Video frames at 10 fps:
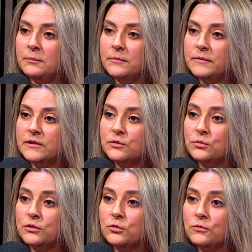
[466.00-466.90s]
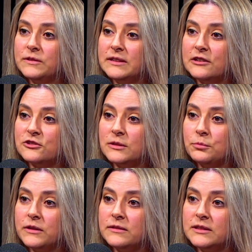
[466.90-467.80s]
So COVID's actually,
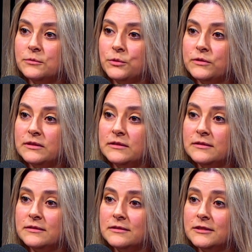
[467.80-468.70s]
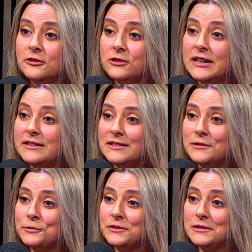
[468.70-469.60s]
whilst it wasn't great, it
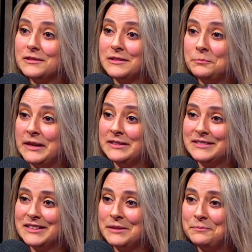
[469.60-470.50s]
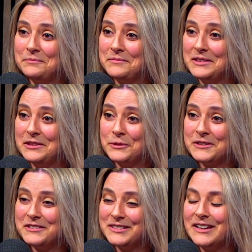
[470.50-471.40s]
wasn't the best time in the
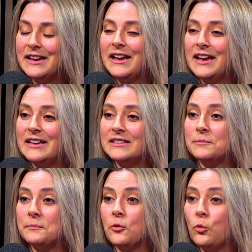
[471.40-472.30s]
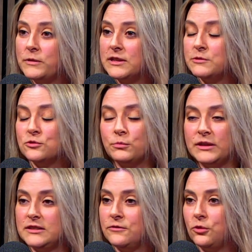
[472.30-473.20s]
world, it's opened up so many
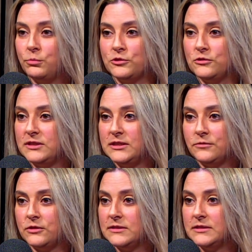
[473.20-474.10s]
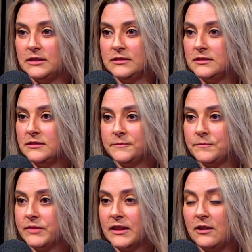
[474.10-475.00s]
different opportunities for us that's
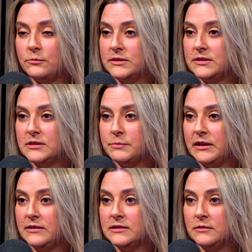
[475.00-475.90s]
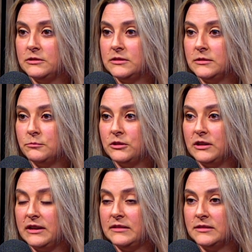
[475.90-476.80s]
helped us expand and
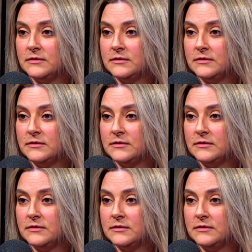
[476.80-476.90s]
progress.